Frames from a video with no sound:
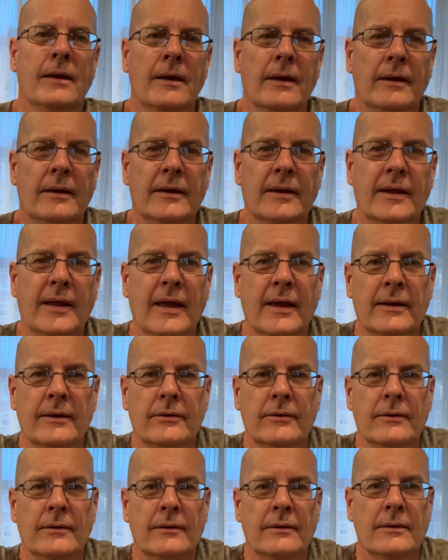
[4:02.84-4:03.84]
And
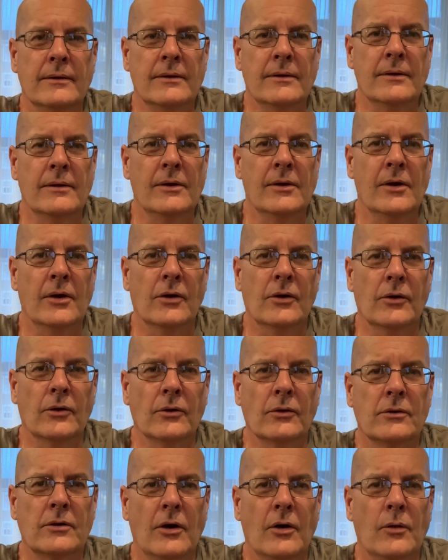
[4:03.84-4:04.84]
again,
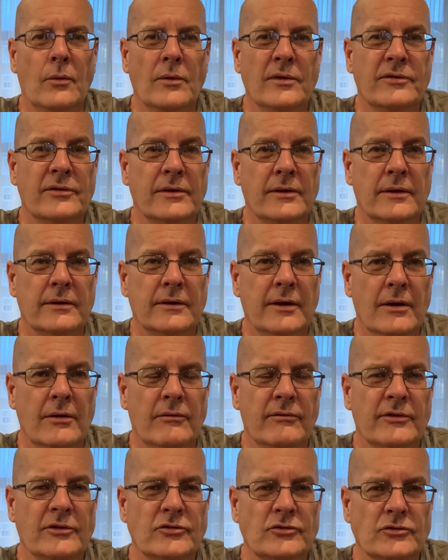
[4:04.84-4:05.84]
Urko was in the
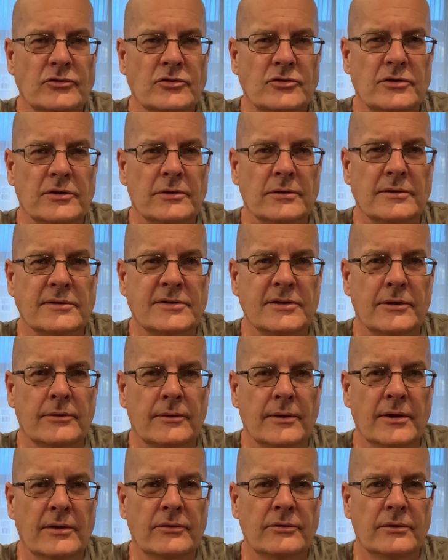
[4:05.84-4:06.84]
television
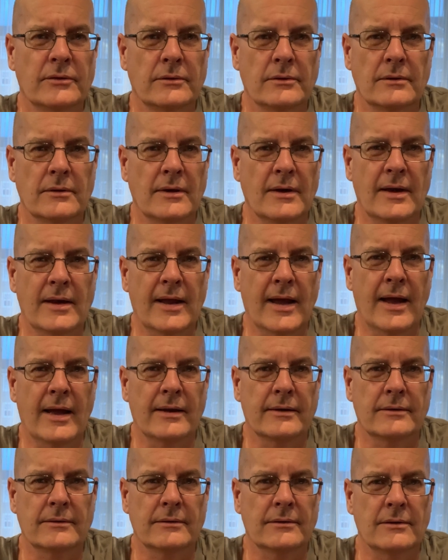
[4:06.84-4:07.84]
series,
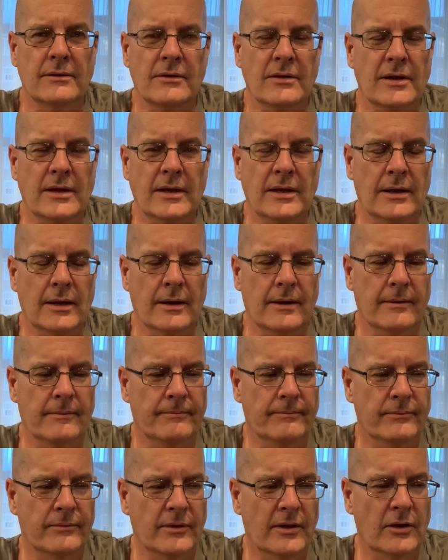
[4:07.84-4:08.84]
not the
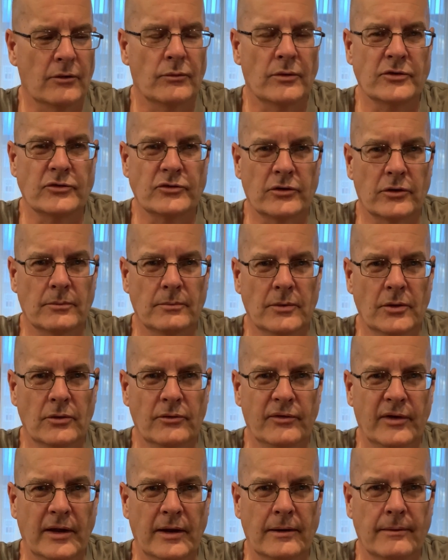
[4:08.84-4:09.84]
original
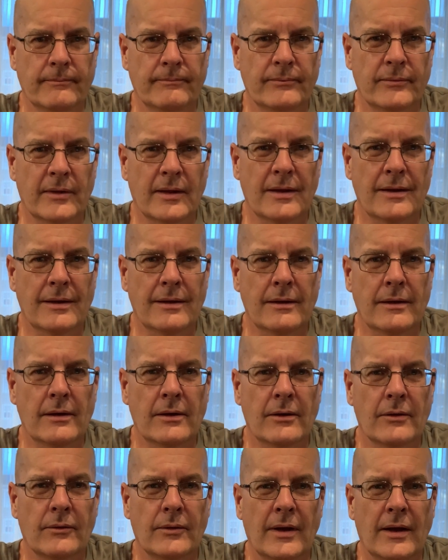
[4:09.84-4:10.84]
movie.
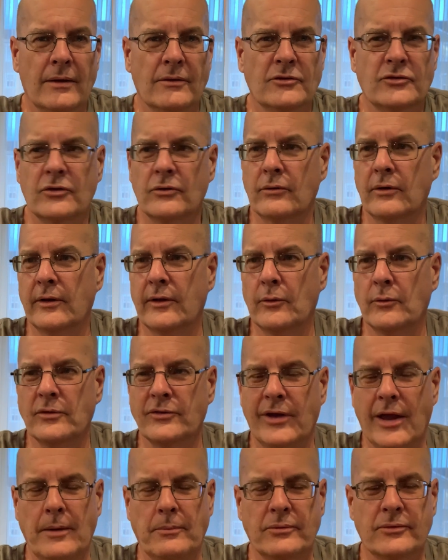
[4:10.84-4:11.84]
Okay, certainly there was
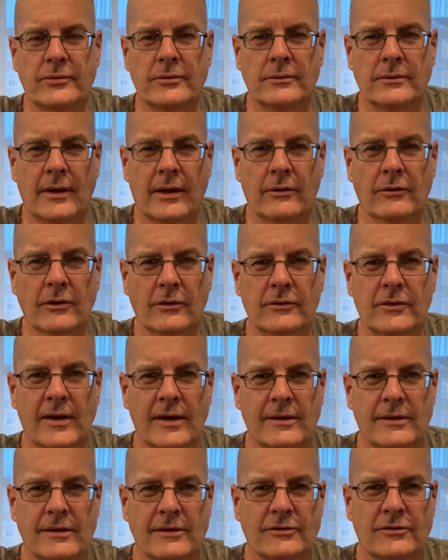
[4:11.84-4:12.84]
apes that looked
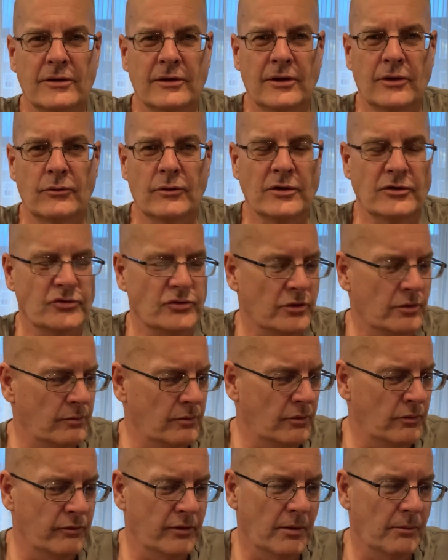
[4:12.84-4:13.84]
like this in the original
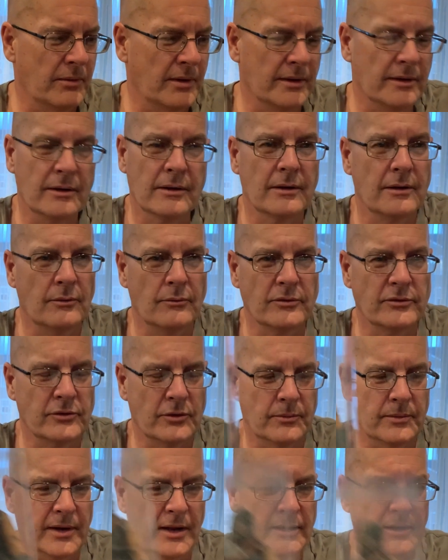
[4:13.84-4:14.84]
movie, but there was
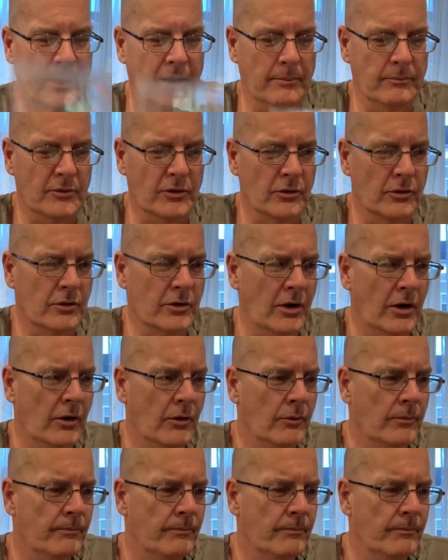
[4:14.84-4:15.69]
nobody named Urko.